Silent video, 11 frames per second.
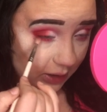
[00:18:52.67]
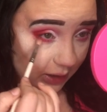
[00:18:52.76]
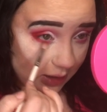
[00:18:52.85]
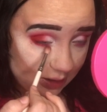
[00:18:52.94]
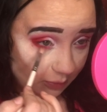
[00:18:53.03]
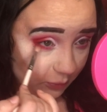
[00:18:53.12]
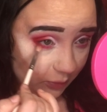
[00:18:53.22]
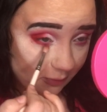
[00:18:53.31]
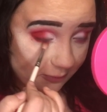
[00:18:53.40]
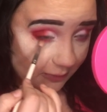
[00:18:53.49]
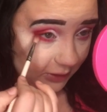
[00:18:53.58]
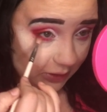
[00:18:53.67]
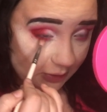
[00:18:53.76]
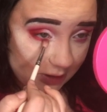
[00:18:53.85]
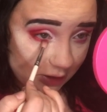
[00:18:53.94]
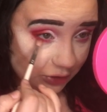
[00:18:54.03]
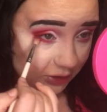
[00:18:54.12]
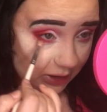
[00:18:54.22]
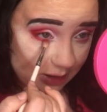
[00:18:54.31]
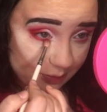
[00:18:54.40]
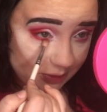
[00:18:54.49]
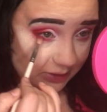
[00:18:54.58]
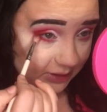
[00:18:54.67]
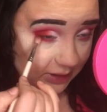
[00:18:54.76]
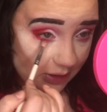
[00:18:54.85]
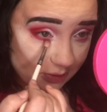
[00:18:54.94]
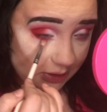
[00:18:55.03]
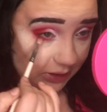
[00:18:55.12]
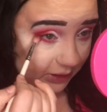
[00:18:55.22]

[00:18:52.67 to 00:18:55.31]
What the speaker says: And the more fallout actually happens down